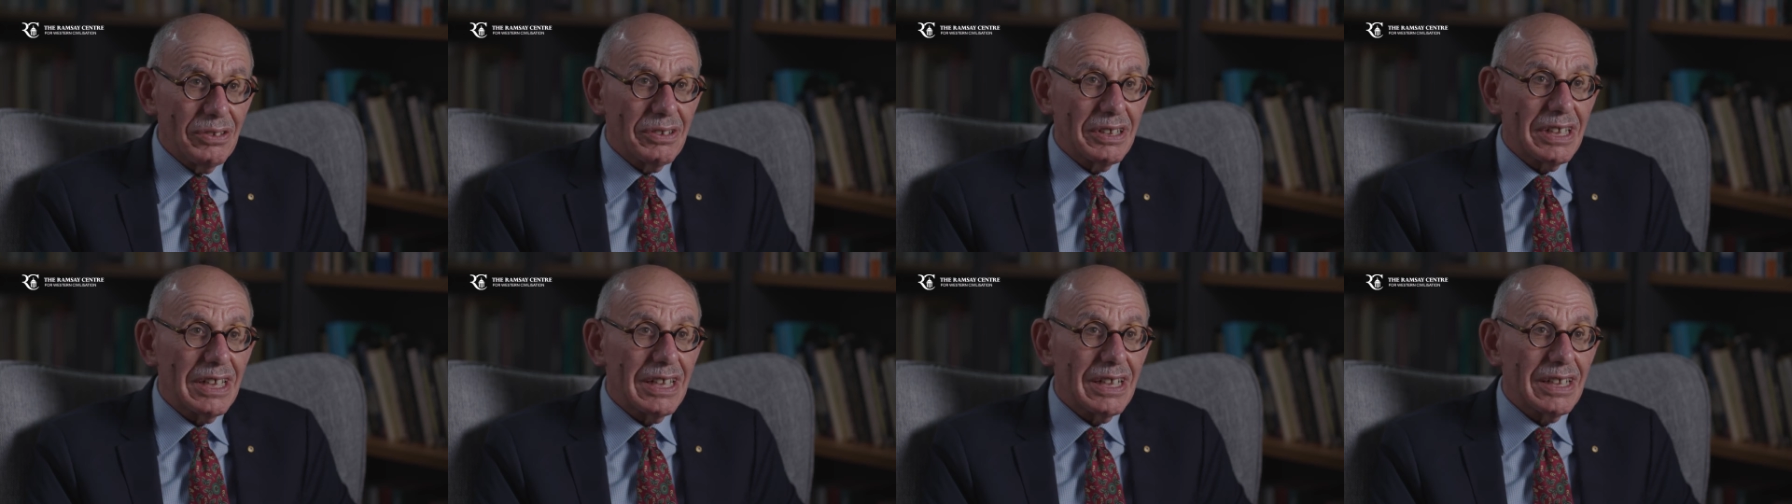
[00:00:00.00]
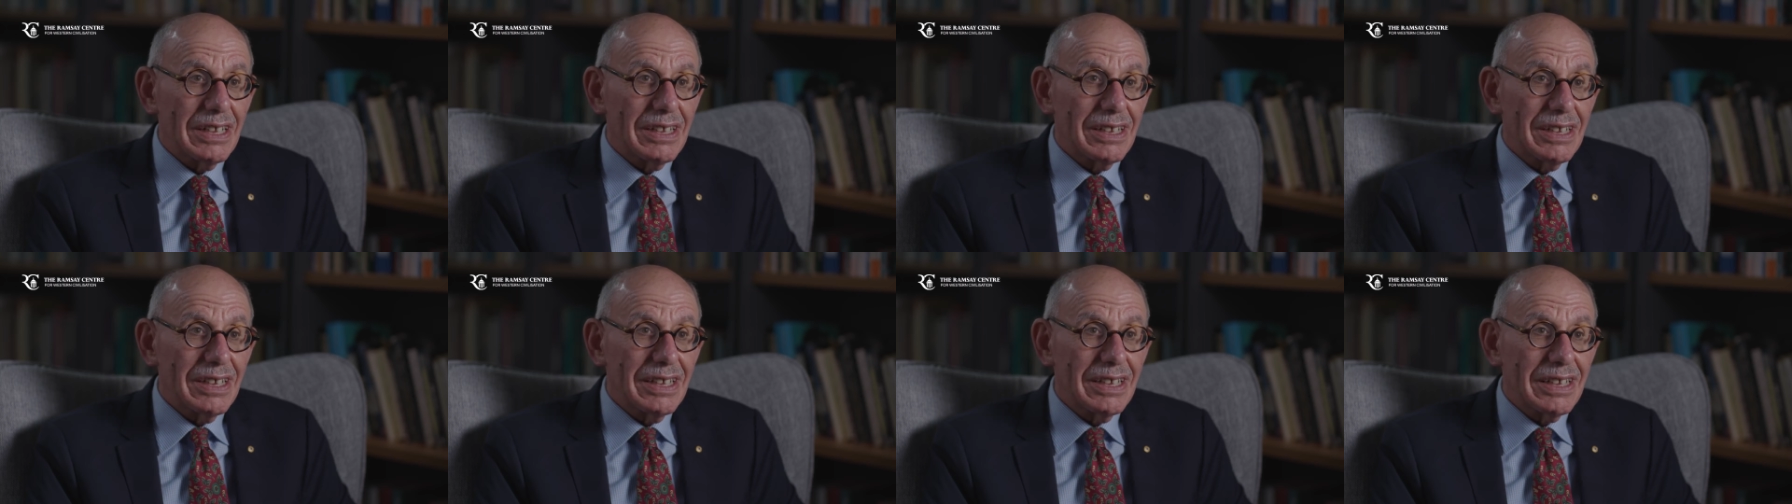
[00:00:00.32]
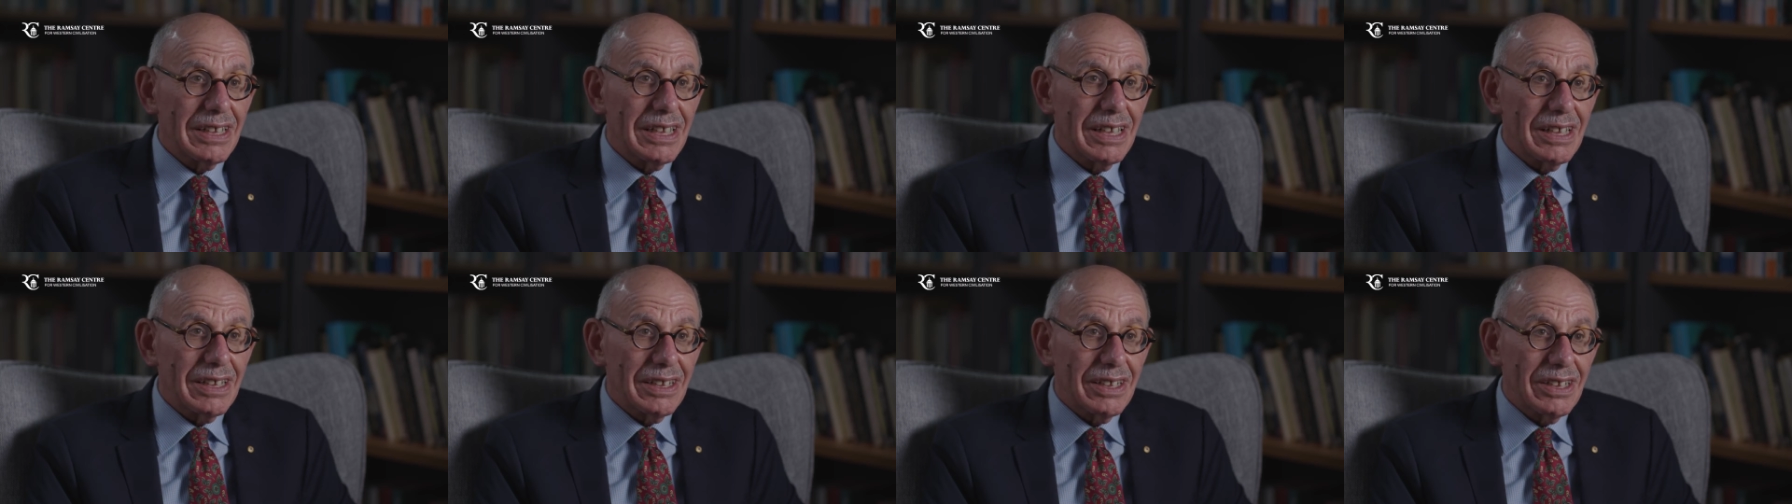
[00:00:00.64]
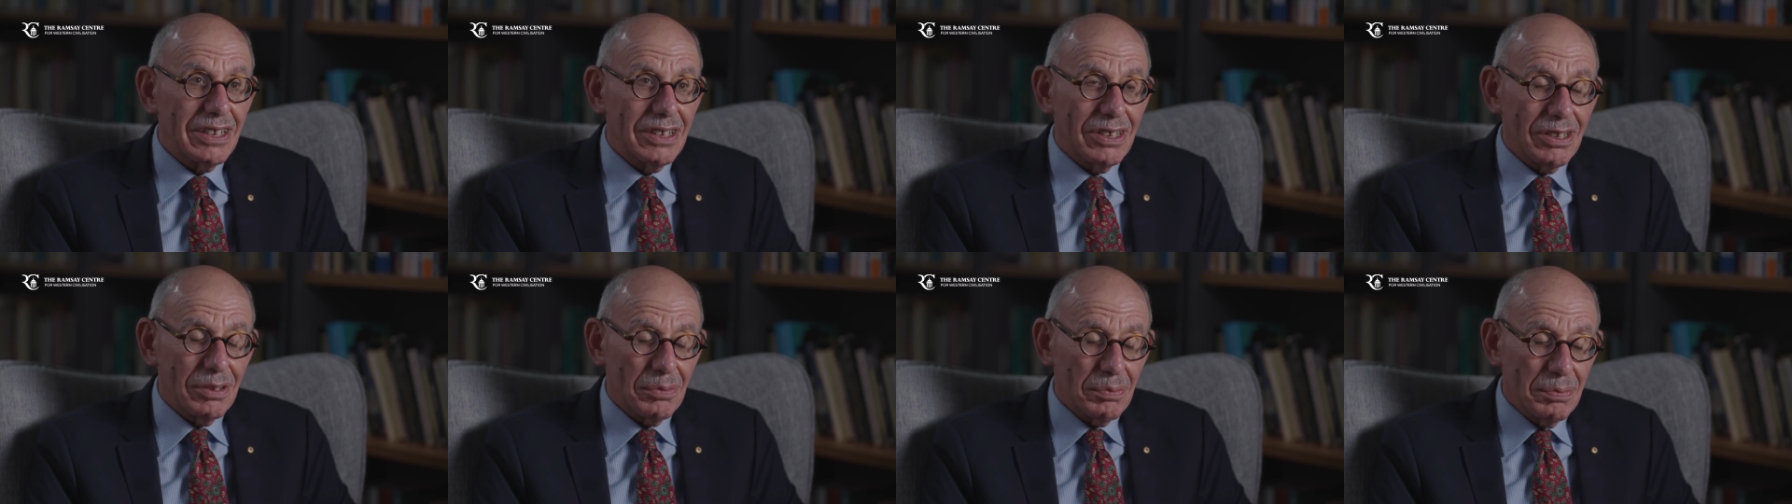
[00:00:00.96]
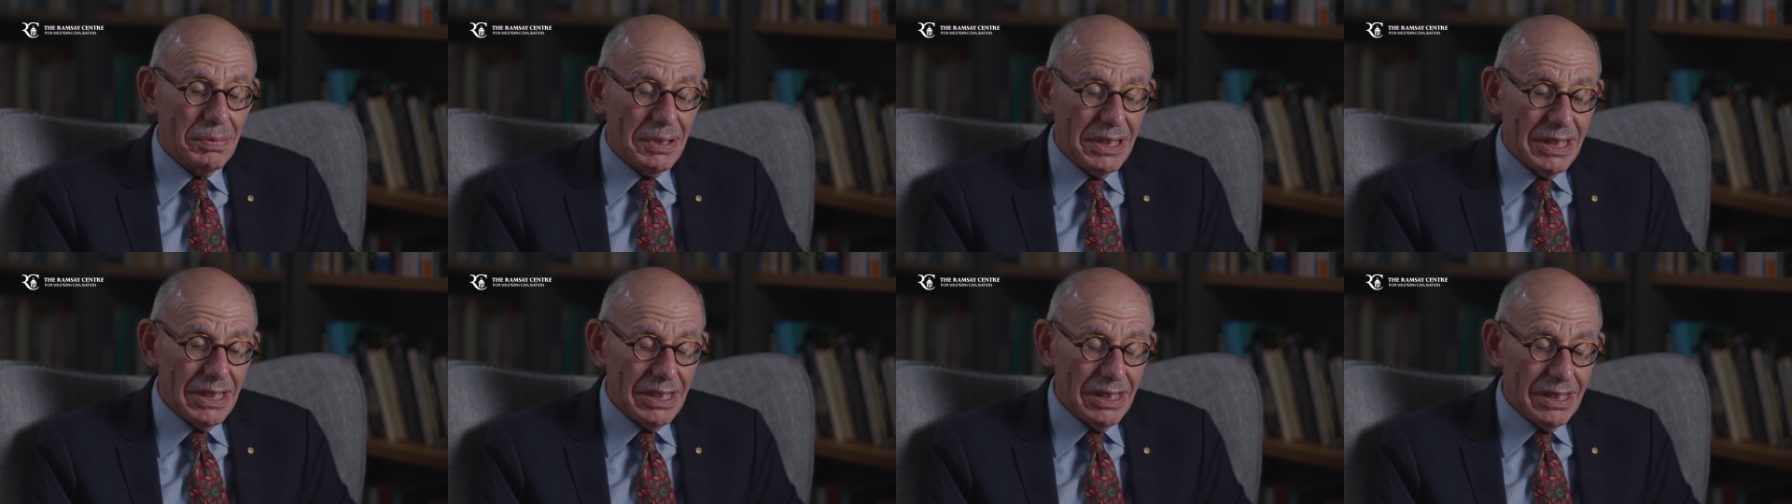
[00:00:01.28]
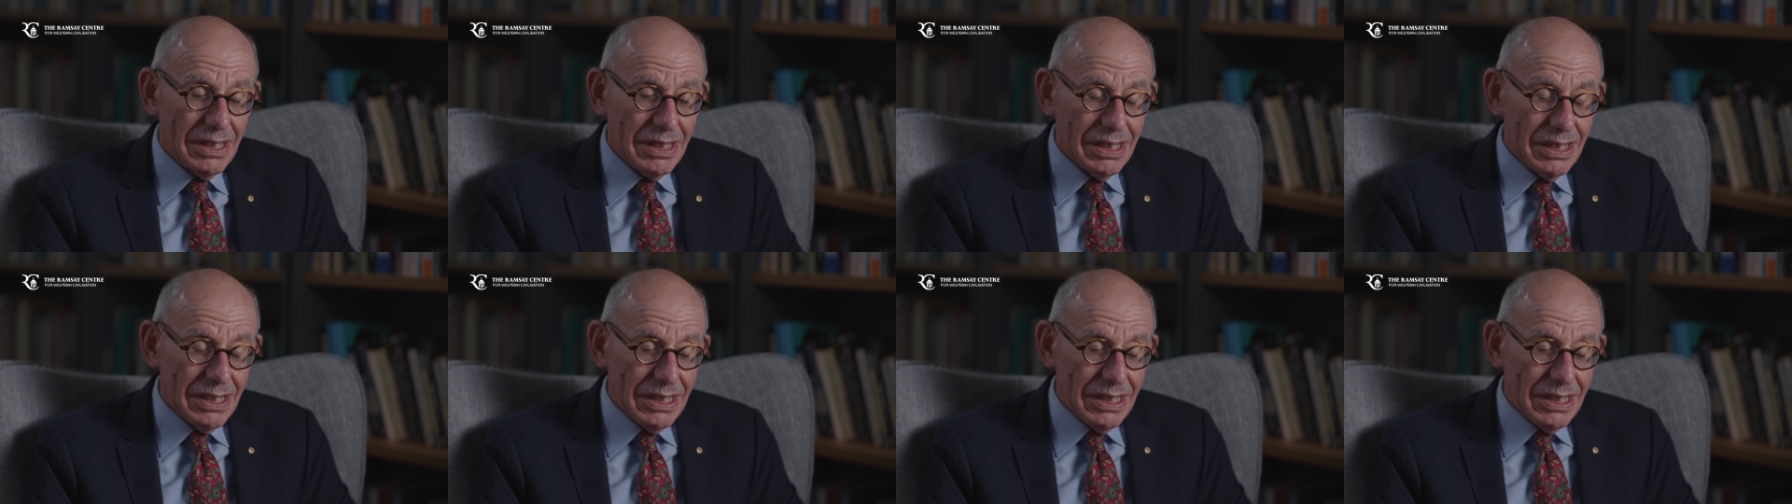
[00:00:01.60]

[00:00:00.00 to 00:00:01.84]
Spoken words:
cannot be